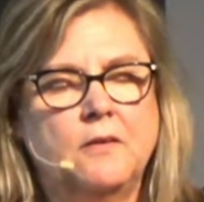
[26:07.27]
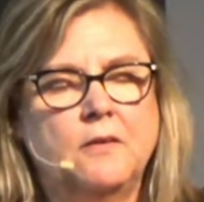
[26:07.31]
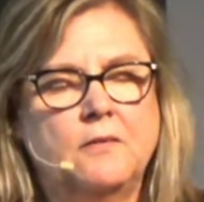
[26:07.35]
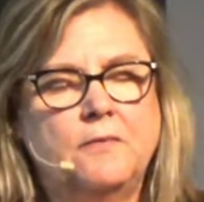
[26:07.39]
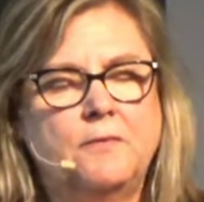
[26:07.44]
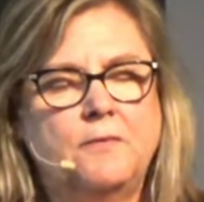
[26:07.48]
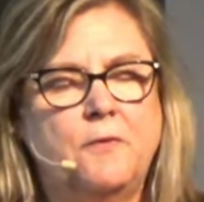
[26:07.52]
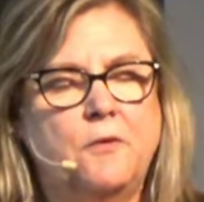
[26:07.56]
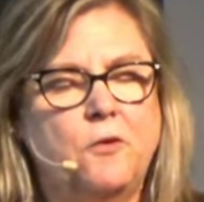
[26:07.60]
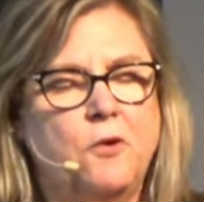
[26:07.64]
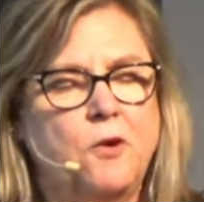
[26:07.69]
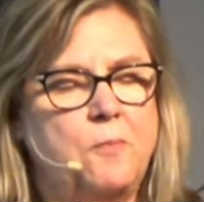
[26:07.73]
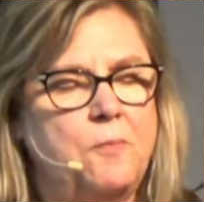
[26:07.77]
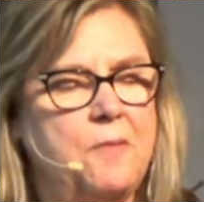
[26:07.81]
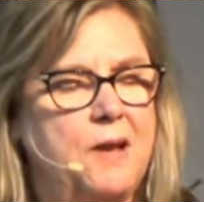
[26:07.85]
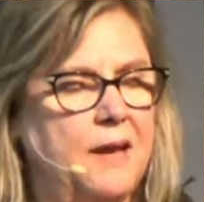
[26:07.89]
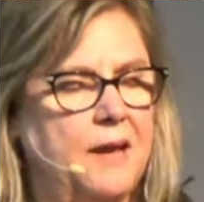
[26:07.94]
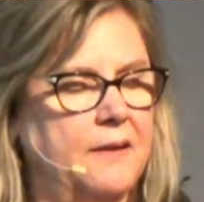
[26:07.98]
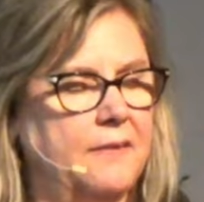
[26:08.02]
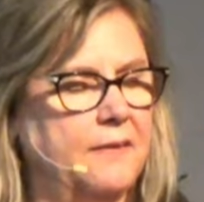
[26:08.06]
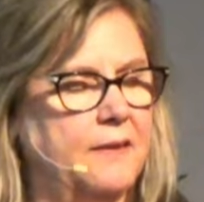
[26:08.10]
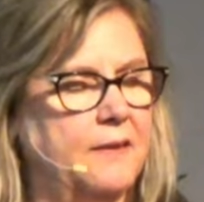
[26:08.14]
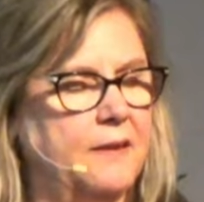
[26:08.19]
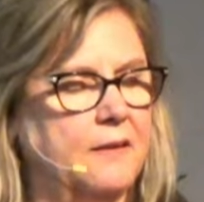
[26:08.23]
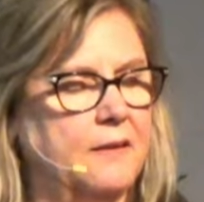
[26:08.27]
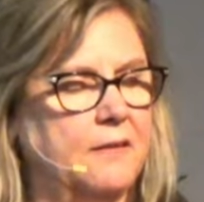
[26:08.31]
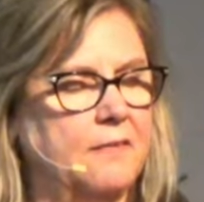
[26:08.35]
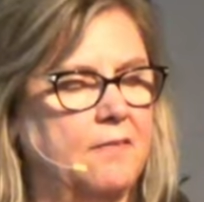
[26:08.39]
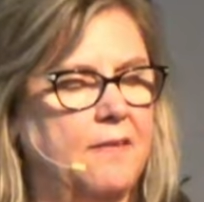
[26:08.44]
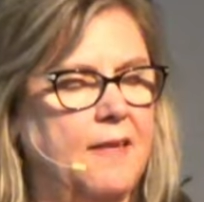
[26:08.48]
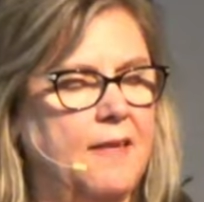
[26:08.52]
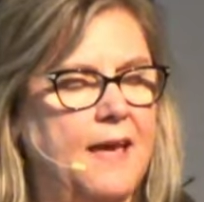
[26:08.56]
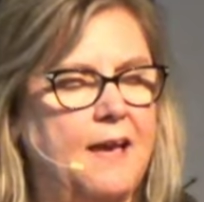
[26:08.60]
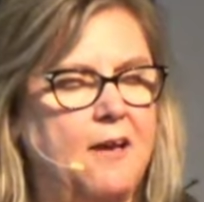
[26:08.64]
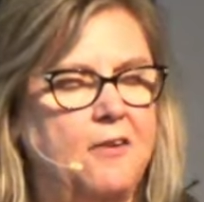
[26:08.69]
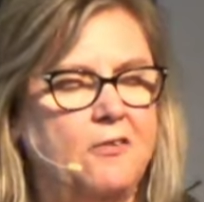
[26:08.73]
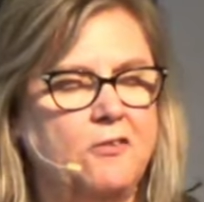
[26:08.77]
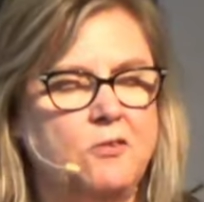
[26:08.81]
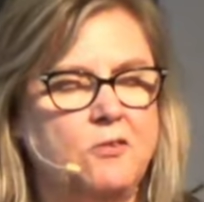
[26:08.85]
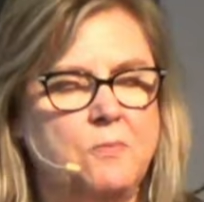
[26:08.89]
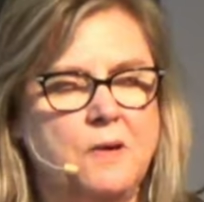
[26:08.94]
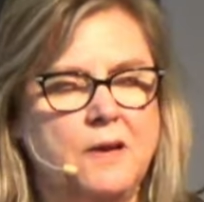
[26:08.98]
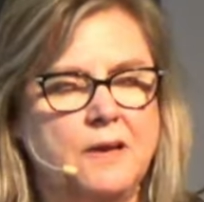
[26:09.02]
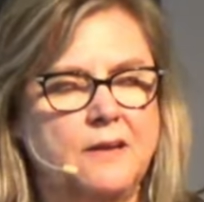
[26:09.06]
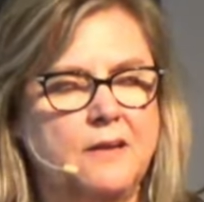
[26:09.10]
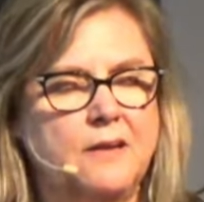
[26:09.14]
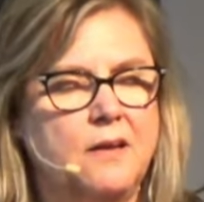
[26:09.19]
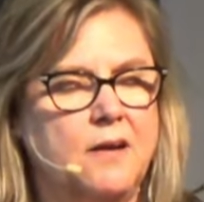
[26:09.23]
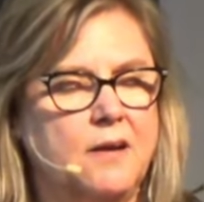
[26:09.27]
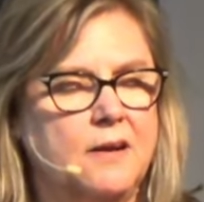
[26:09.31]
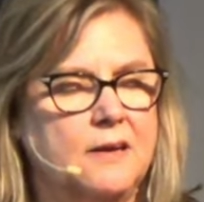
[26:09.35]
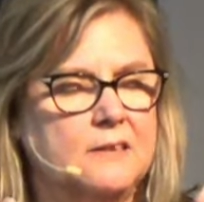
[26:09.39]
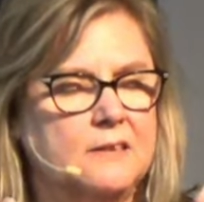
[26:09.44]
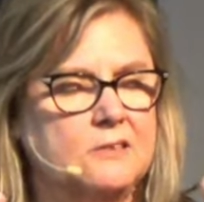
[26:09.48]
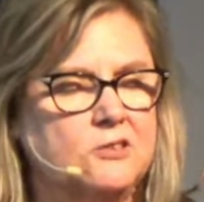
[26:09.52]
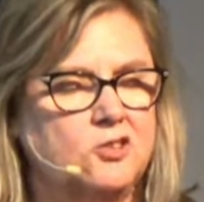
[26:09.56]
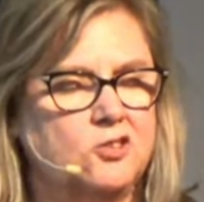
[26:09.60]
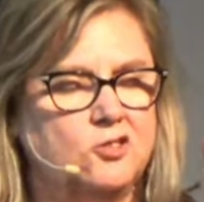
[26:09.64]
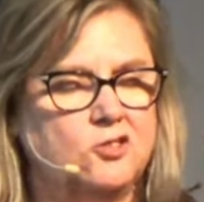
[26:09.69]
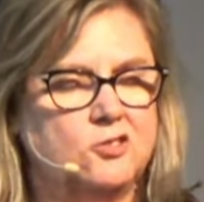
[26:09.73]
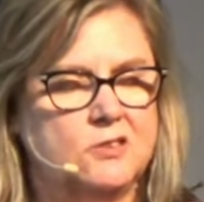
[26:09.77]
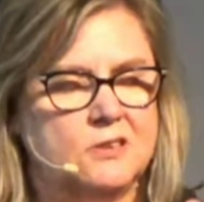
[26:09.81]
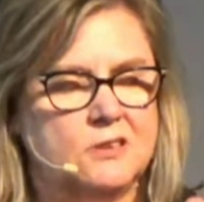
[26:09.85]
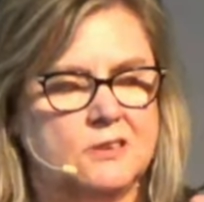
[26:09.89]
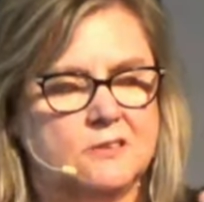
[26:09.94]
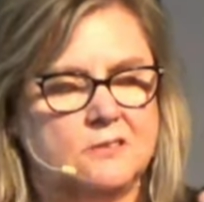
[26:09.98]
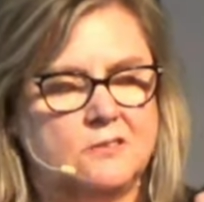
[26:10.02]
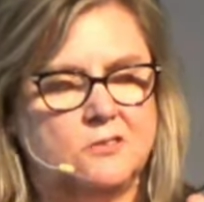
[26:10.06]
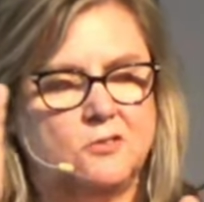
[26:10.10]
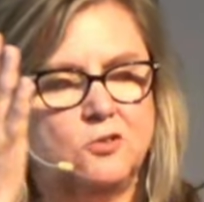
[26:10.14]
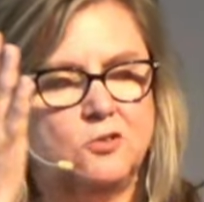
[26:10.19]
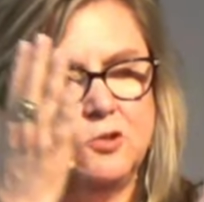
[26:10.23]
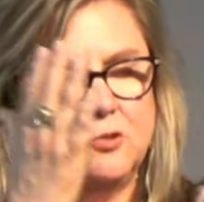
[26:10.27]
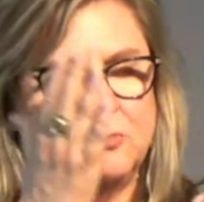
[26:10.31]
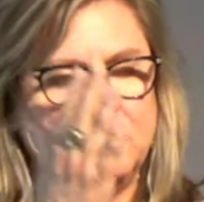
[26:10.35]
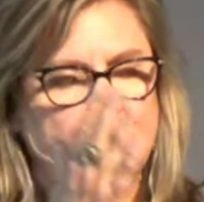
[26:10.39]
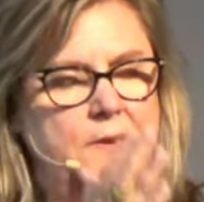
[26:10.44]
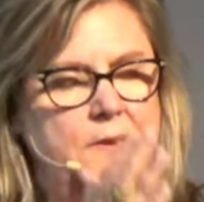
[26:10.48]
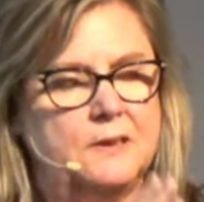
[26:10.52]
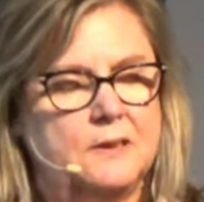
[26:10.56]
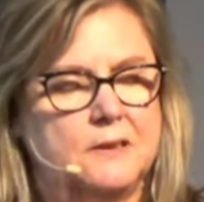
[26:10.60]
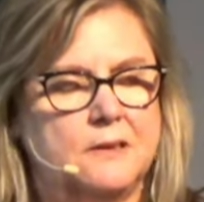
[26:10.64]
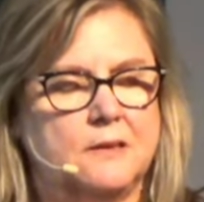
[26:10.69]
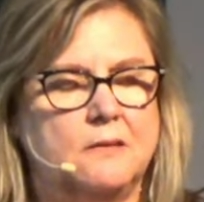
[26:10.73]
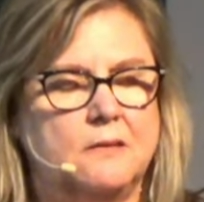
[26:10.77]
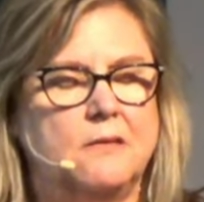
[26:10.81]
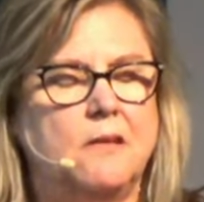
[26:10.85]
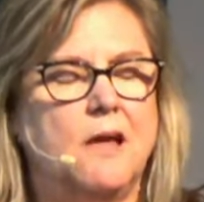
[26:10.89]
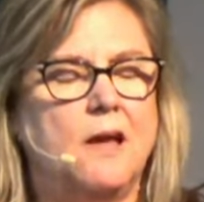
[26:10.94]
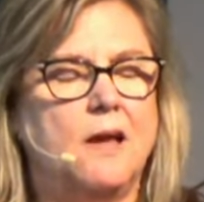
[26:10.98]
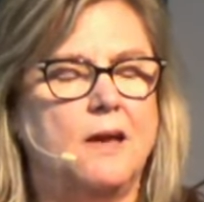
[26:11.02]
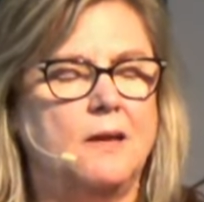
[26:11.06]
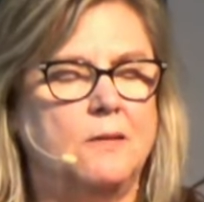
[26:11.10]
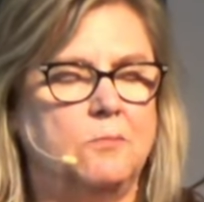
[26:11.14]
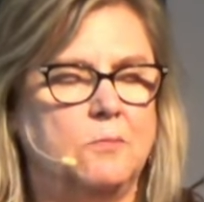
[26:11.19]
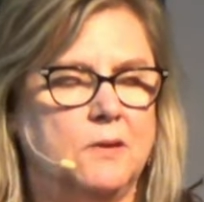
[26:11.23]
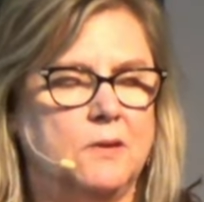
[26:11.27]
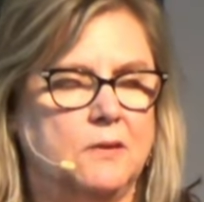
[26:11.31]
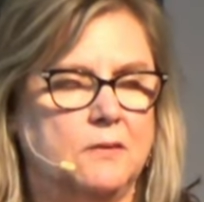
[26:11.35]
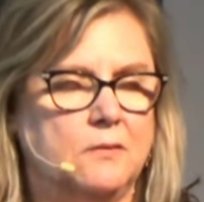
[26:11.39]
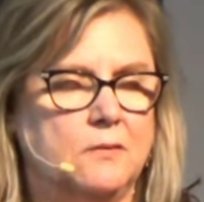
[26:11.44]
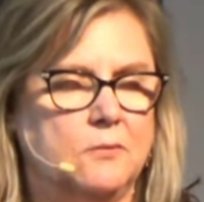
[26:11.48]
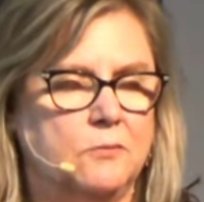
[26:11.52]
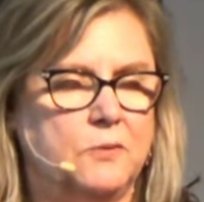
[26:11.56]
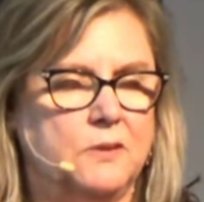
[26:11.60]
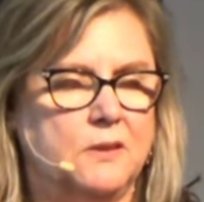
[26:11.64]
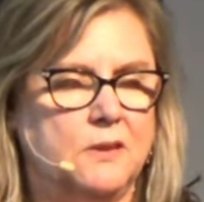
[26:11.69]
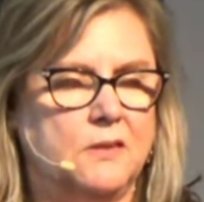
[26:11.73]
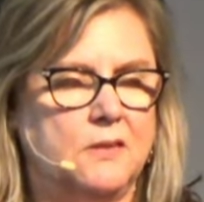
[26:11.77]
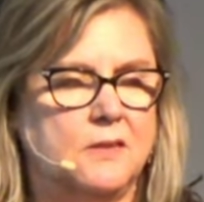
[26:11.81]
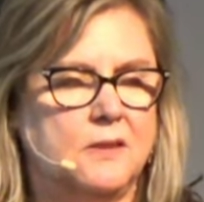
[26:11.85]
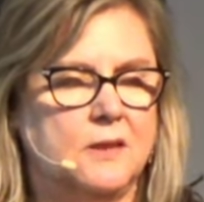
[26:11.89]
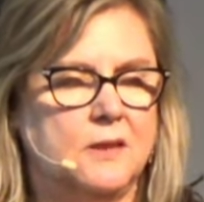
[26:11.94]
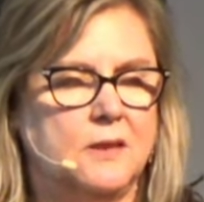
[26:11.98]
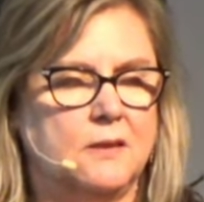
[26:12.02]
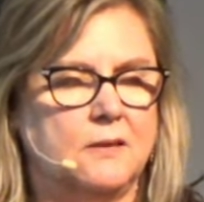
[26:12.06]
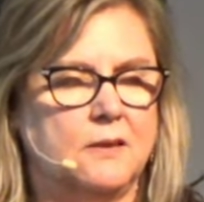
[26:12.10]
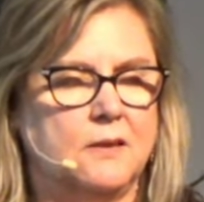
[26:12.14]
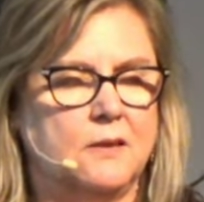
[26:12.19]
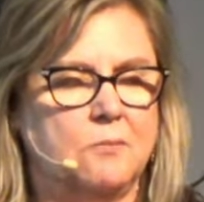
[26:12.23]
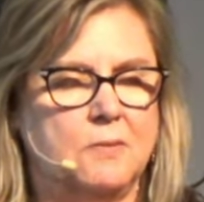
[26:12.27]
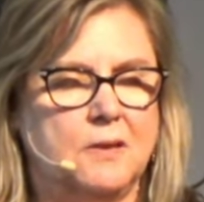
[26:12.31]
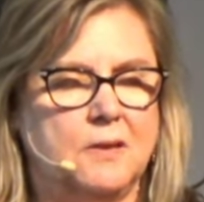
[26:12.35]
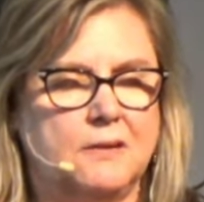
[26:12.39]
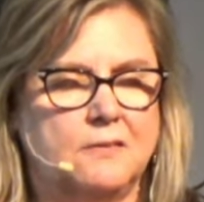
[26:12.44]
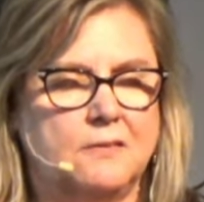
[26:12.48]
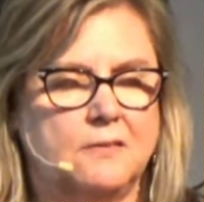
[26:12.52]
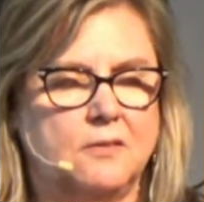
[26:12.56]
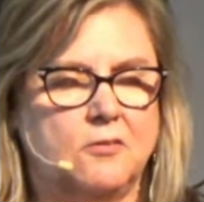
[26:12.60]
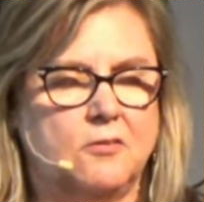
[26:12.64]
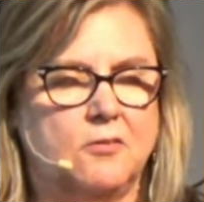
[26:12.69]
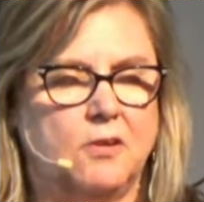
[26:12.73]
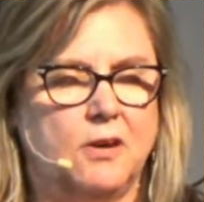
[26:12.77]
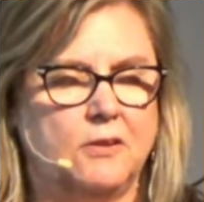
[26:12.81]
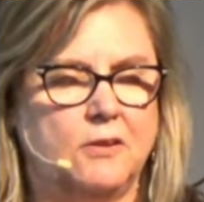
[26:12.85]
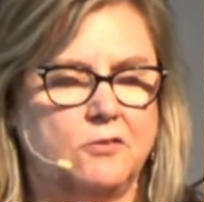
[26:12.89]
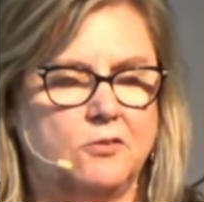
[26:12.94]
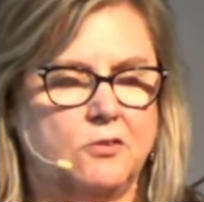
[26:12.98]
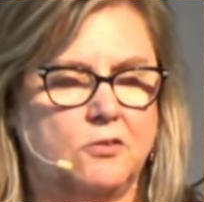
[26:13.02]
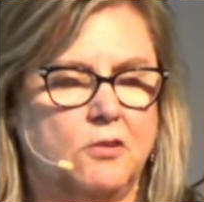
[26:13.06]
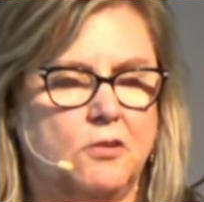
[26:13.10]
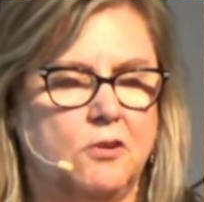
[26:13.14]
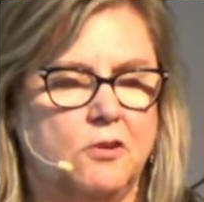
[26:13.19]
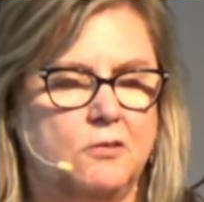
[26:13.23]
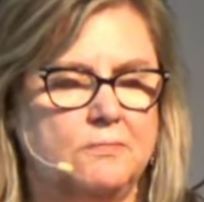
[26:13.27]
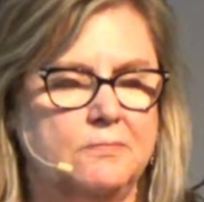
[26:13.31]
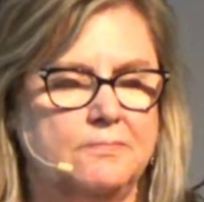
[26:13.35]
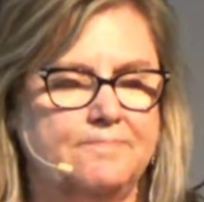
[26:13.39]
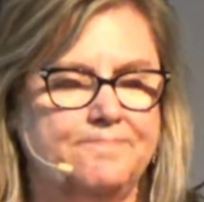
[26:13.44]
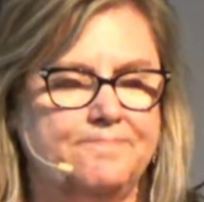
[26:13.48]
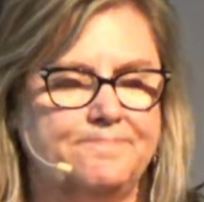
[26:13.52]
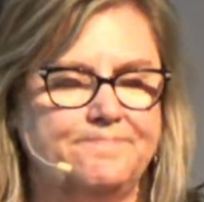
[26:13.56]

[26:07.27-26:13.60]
format that allows my consciousness to be in alignment with the thing that makes the grass grow.